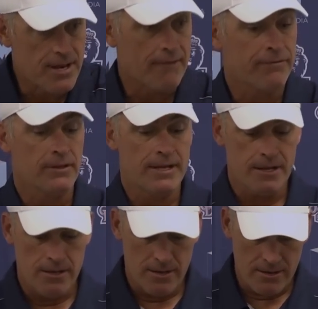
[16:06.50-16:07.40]

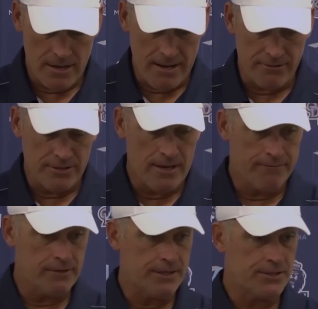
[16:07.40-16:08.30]
definitely, Dave, it's
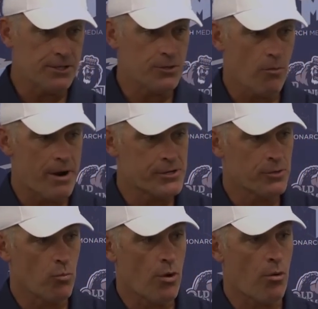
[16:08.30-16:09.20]
definitely a
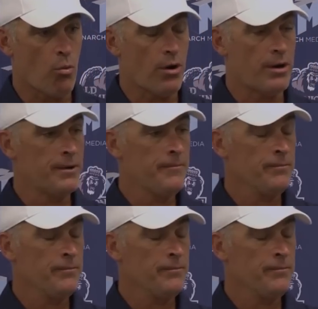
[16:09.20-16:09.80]
situation where we're